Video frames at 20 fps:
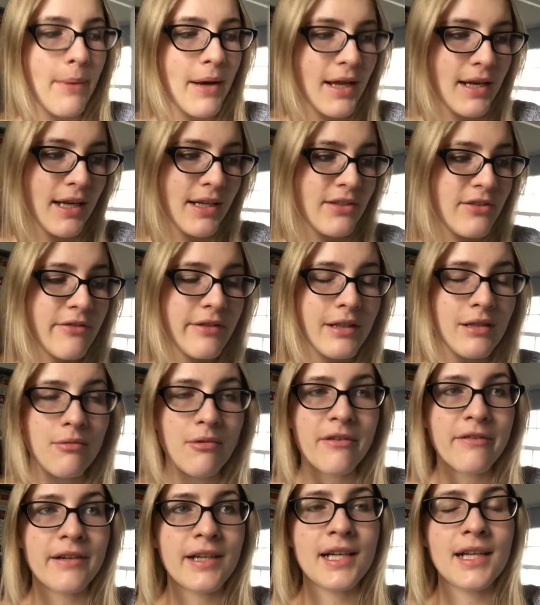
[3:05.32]
But I do really
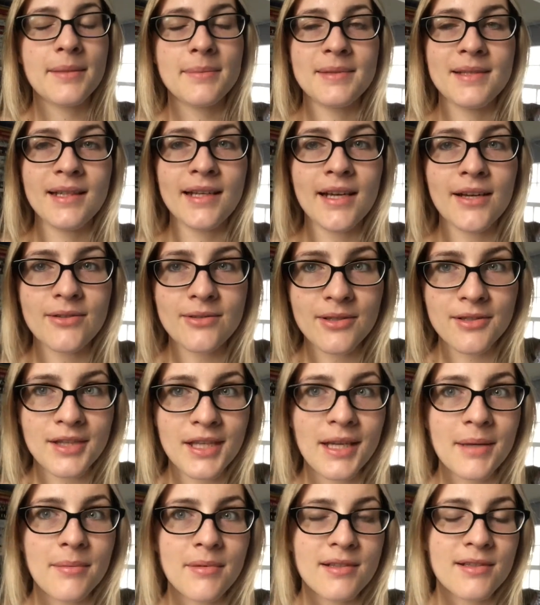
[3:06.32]
want to read Obsidio, so I
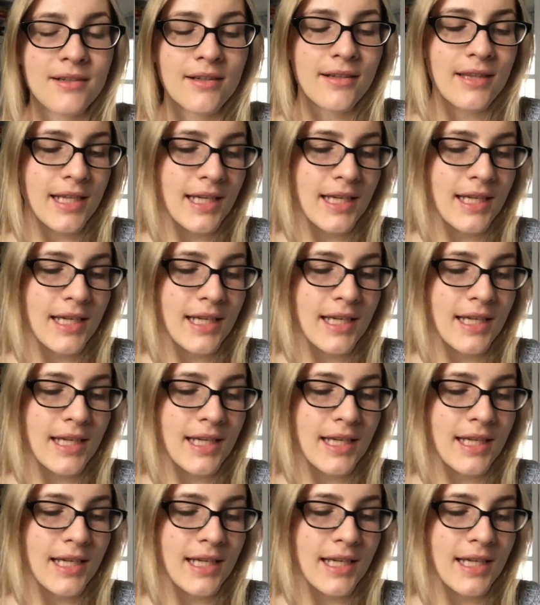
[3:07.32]
think I'm gonna start